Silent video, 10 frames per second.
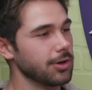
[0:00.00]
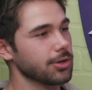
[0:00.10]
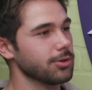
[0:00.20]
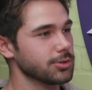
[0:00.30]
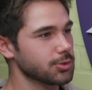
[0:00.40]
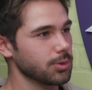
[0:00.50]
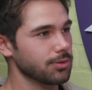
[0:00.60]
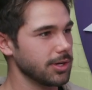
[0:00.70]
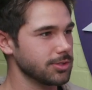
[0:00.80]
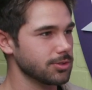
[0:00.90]
very close
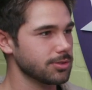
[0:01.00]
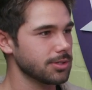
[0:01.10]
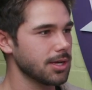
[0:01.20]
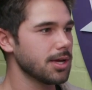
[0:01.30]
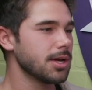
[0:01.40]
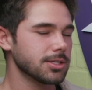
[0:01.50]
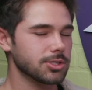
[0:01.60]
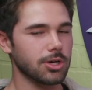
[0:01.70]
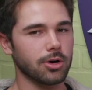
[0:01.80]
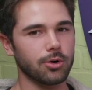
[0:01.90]
with Rachel. Okay.
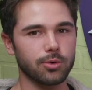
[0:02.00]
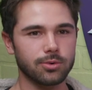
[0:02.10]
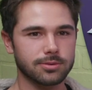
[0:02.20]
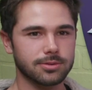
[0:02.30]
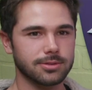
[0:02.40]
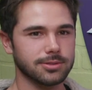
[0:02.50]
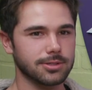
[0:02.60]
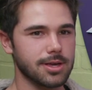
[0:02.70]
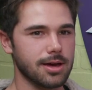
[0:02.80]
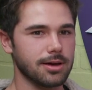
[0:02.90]
So
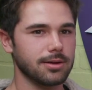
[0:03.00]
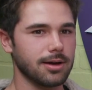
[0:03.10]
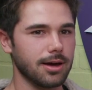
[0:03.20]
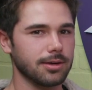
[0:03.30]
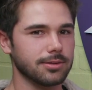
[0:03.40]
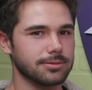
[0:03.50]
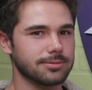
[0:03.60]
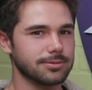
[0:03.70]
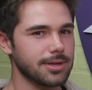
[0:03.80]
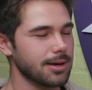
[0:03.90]
so yeah, I
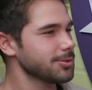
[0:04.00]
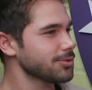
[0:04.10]
yeah, I'm